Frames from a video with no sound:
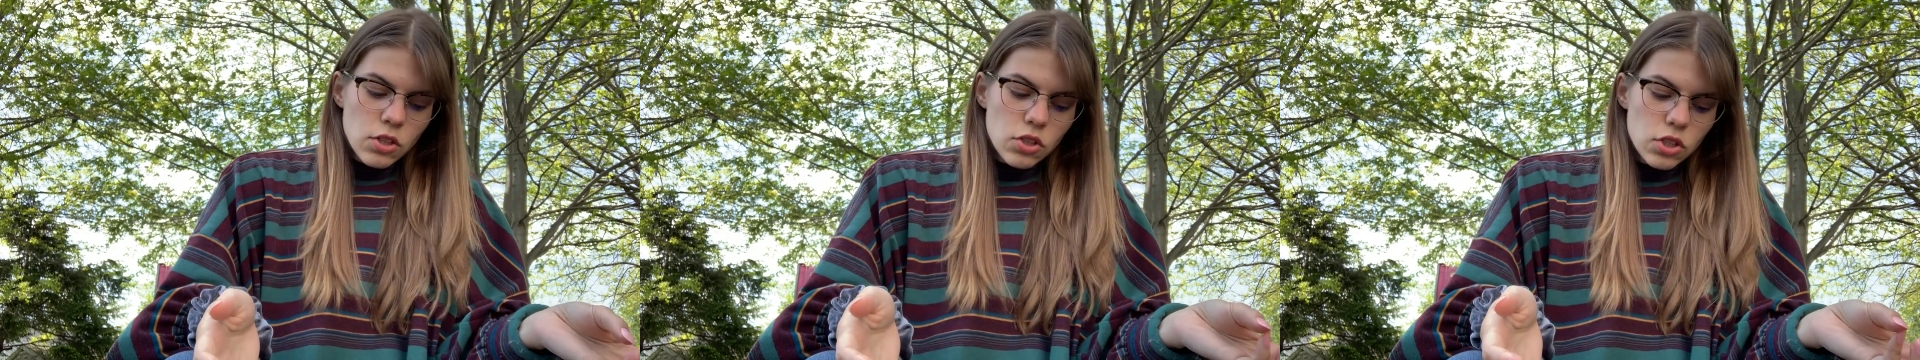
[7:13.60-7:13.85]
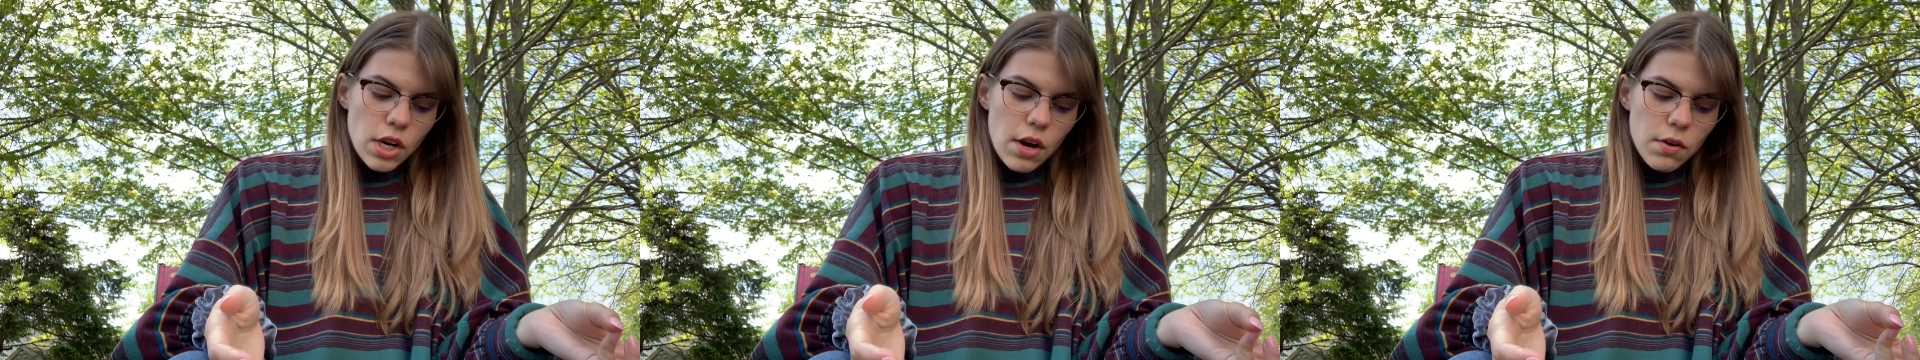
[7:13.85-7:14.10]

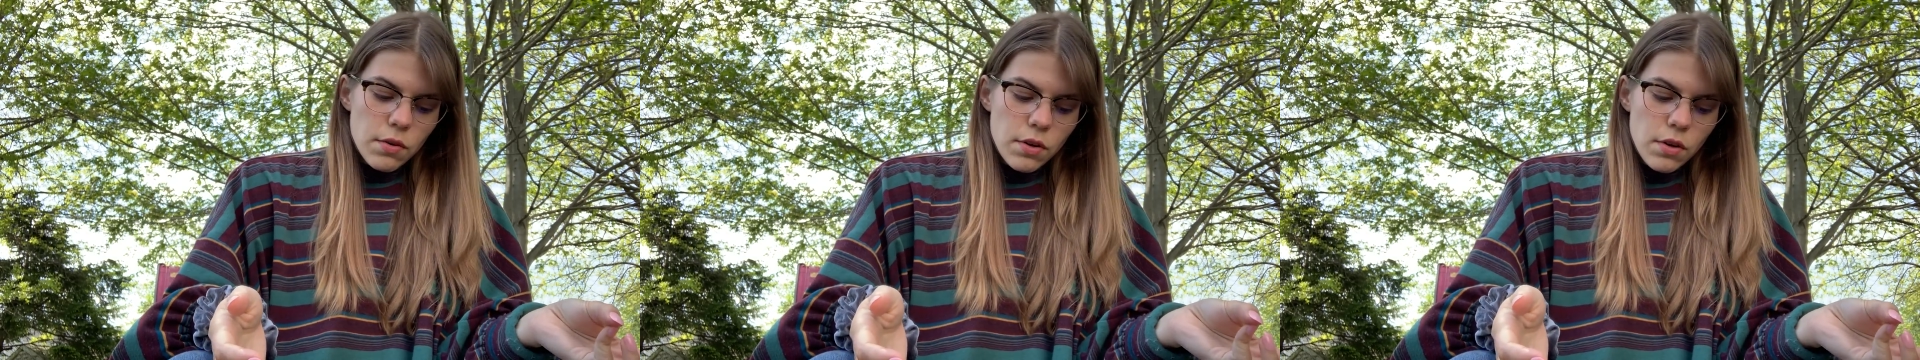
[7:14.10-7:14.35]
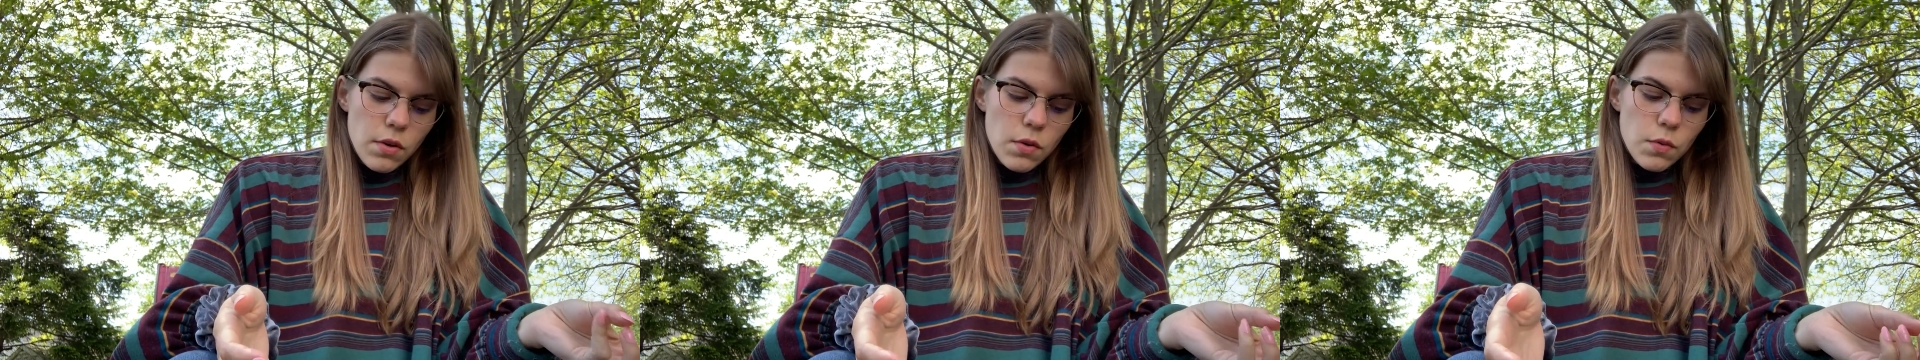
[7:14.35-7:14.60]
So
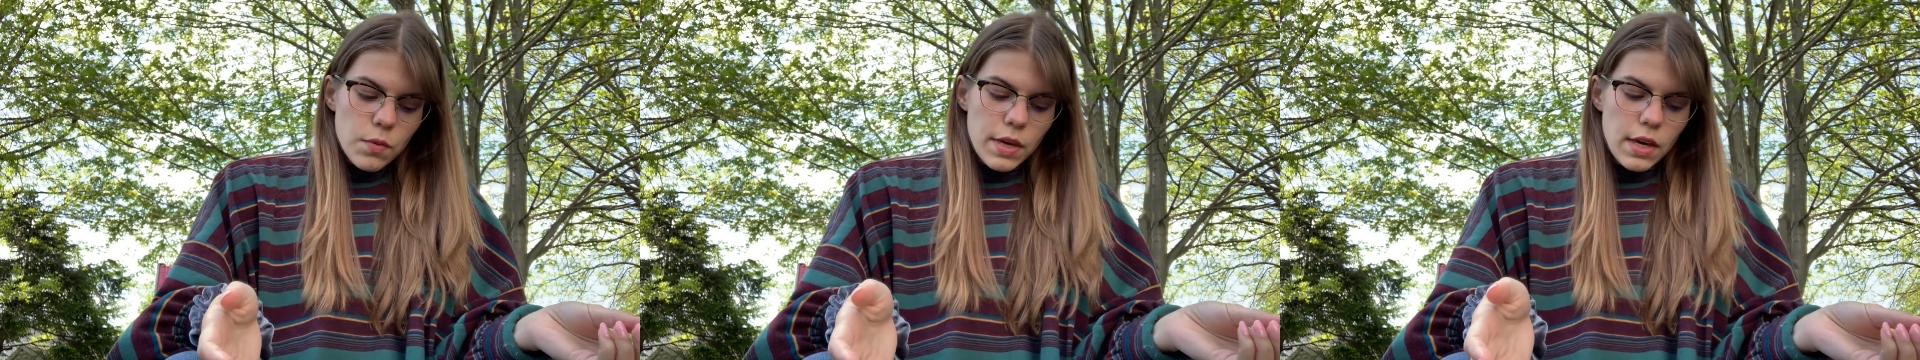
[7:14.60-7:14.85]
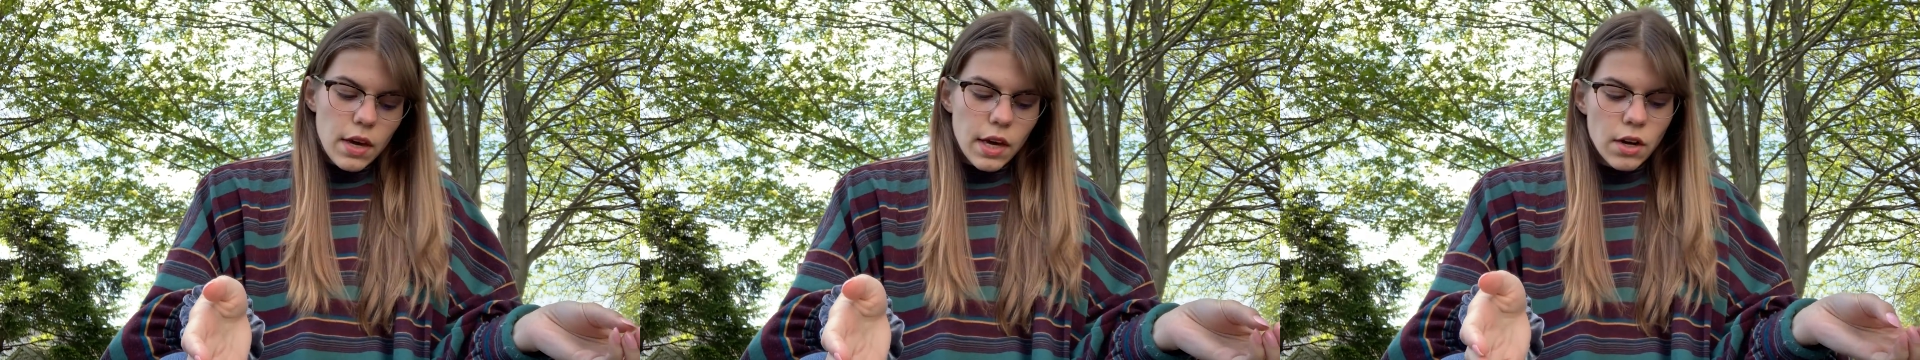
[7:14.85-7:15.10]

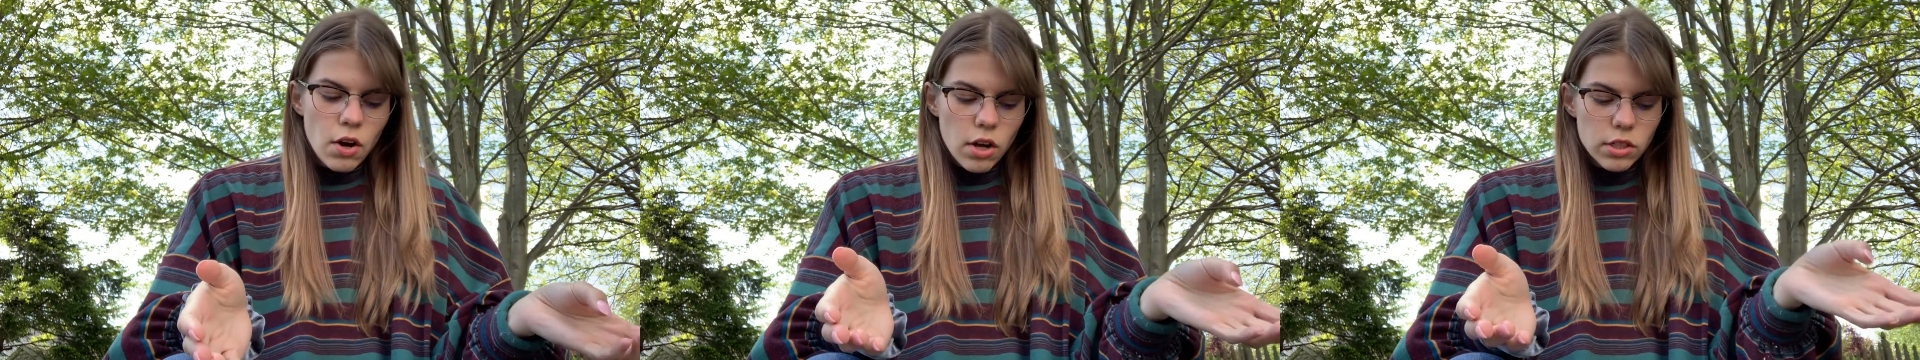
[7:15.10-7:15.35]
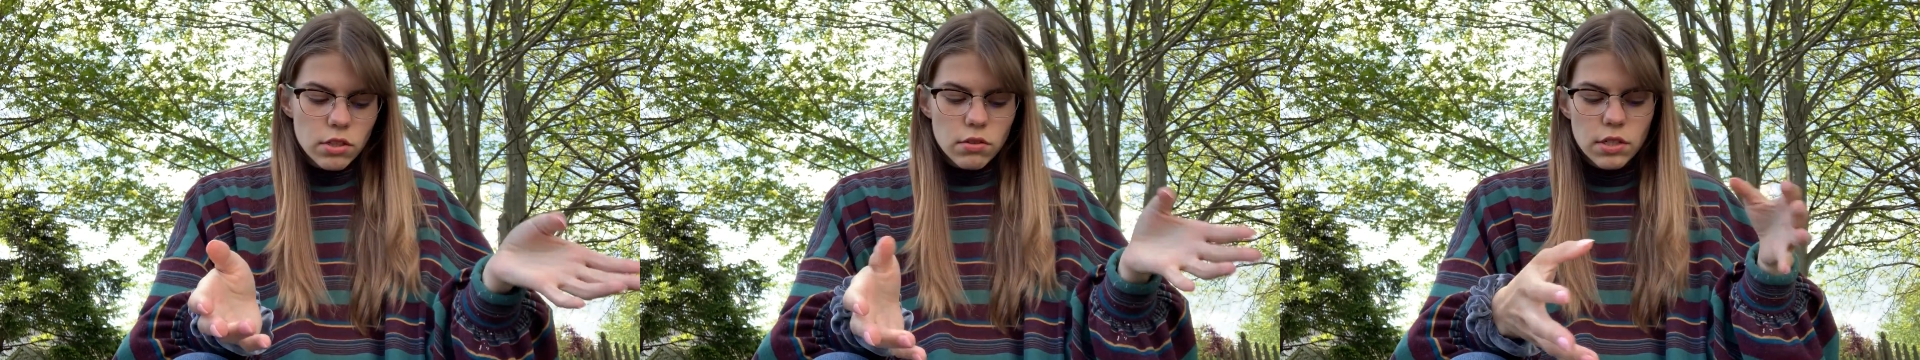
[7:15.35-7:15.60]
we can
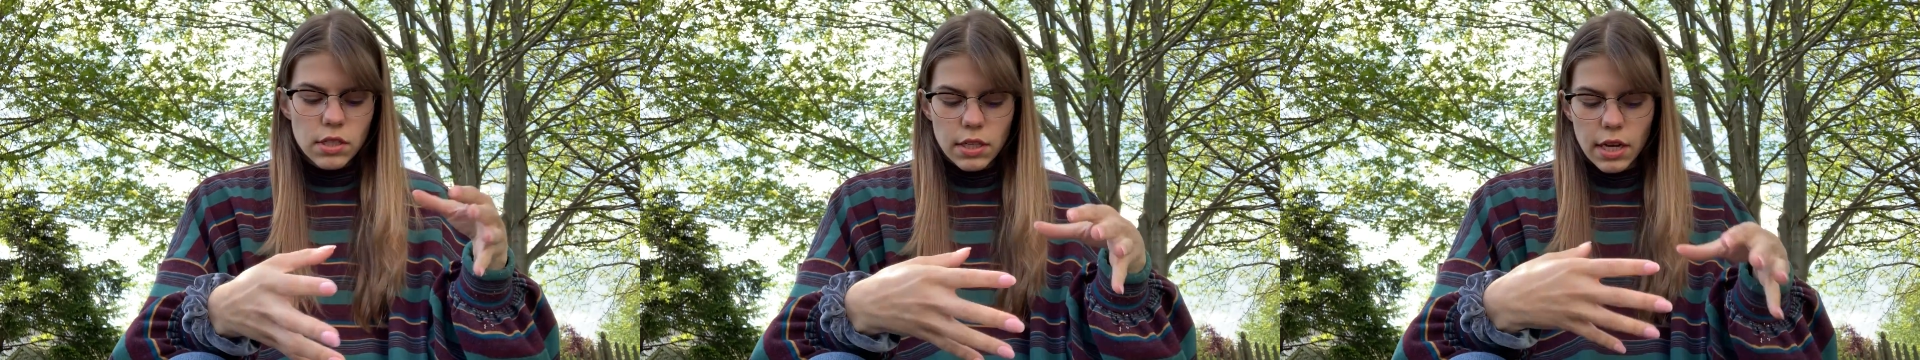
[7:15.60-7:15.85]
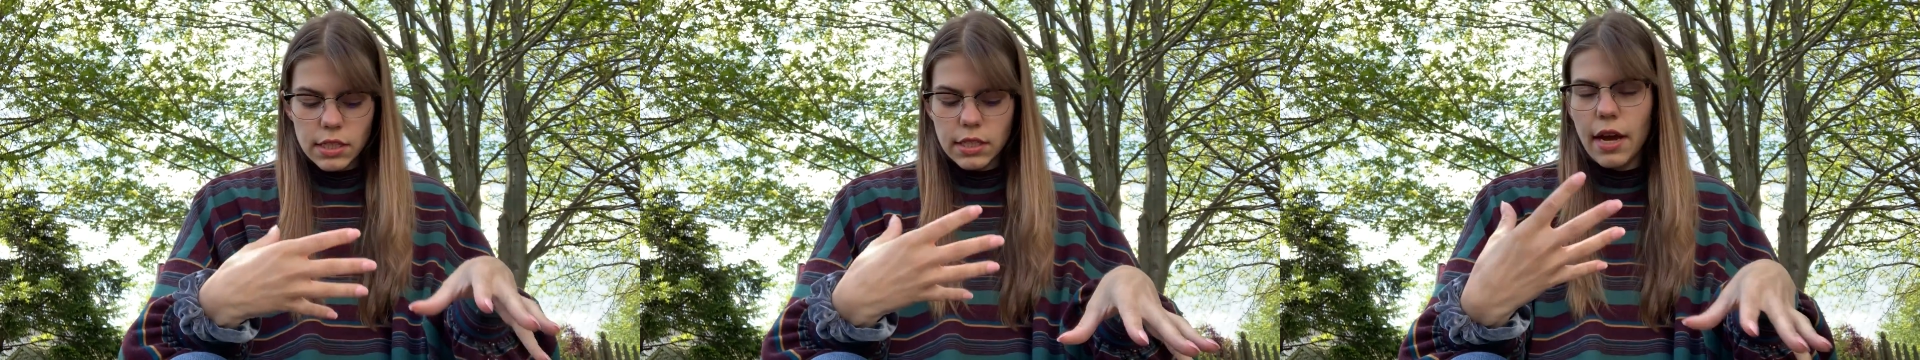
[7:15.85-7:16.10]
also
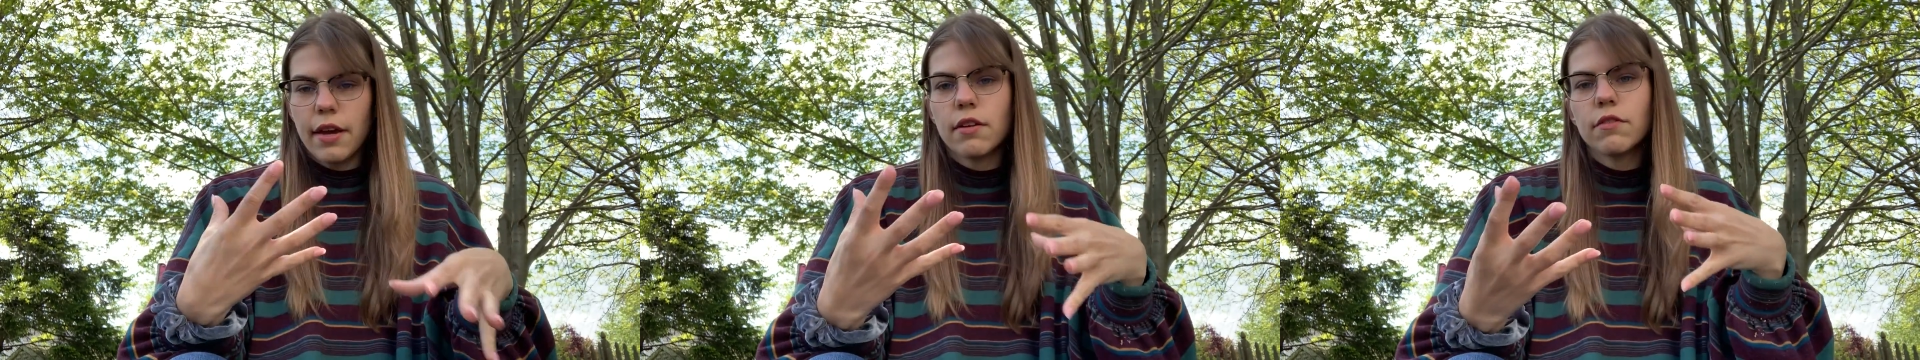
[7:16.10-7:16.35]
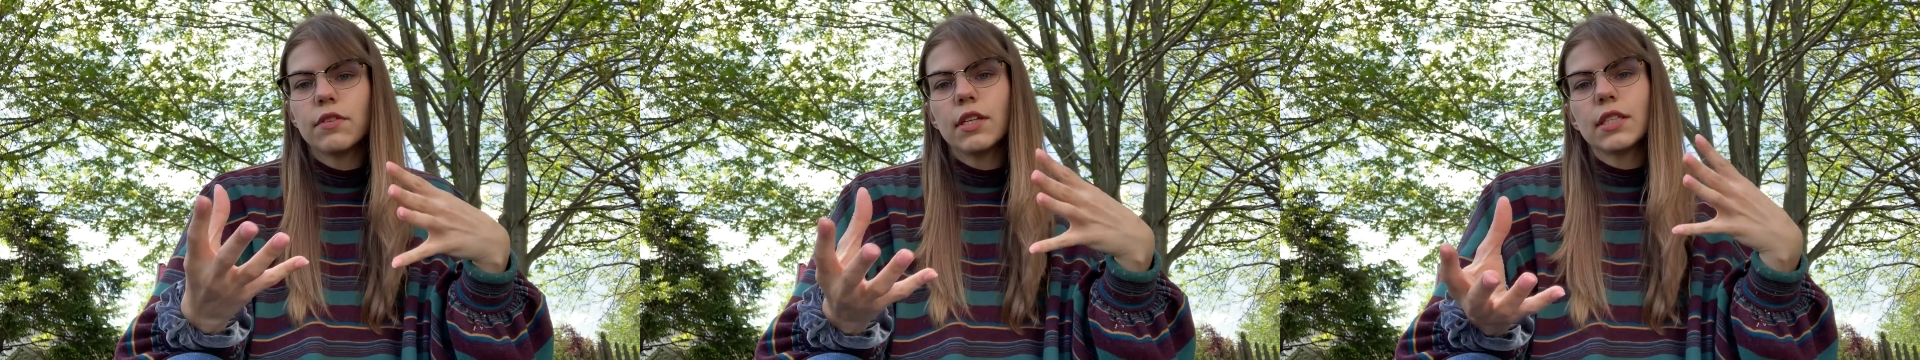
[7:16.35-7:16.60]
discuss kind
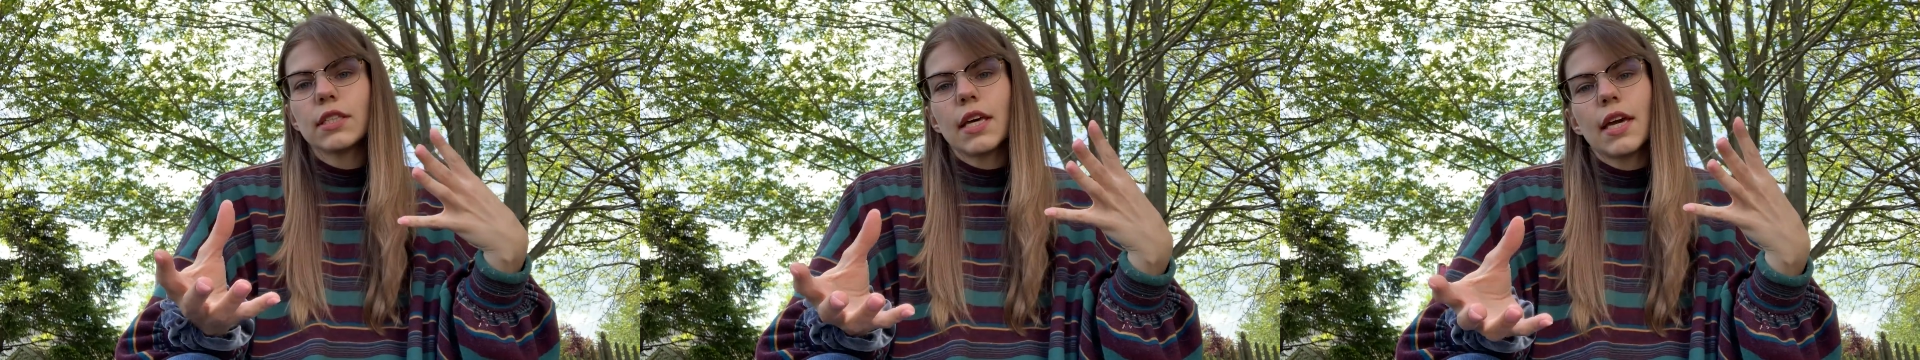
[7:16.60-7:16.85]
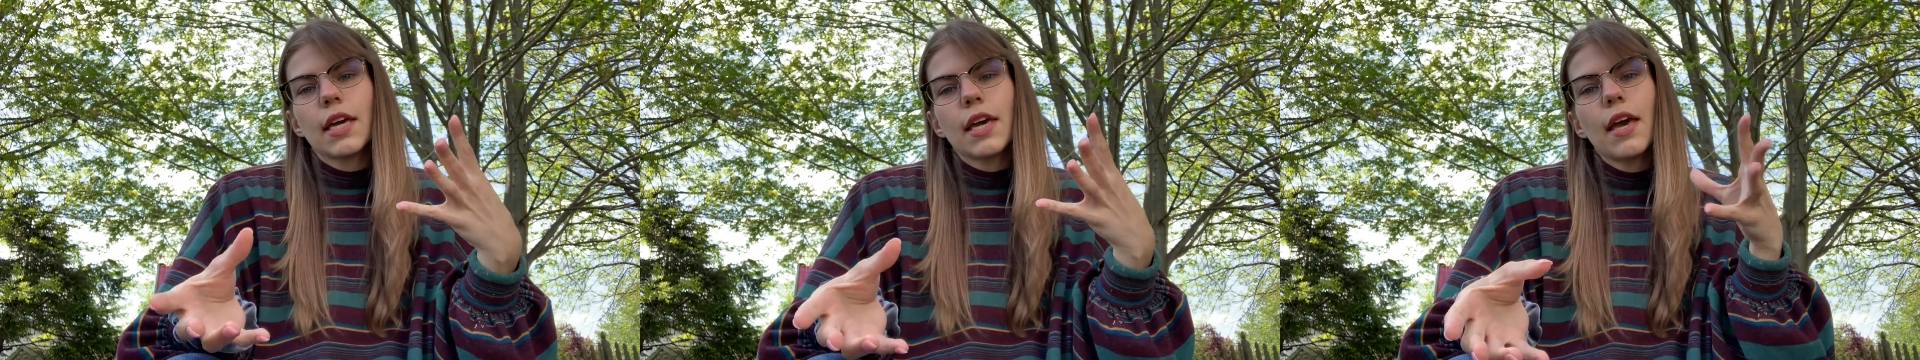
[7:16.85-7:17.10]
of this
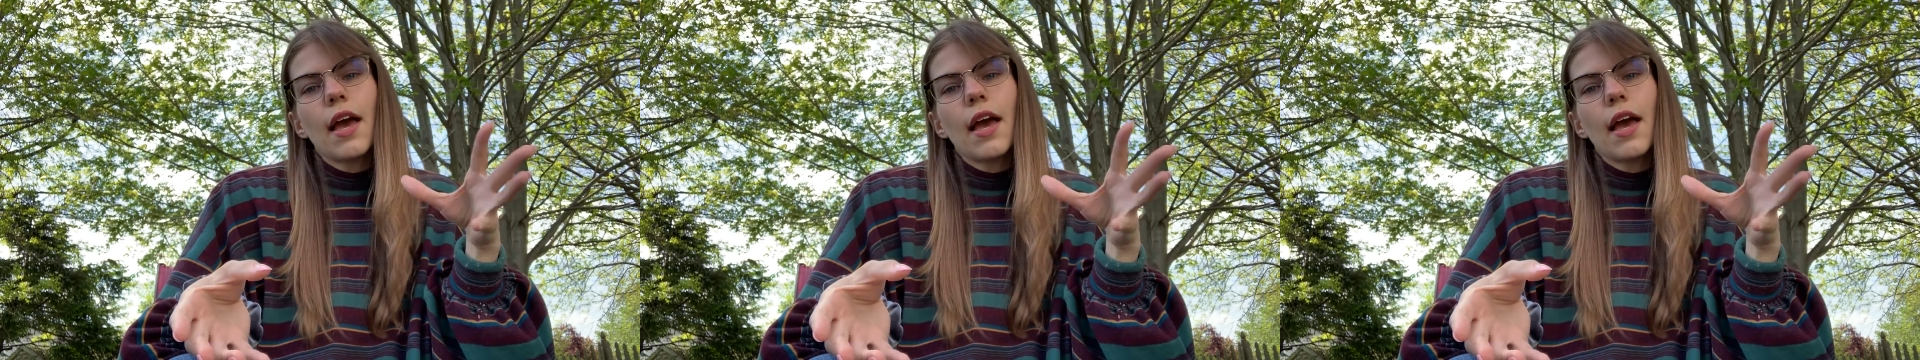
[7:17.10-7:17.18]
like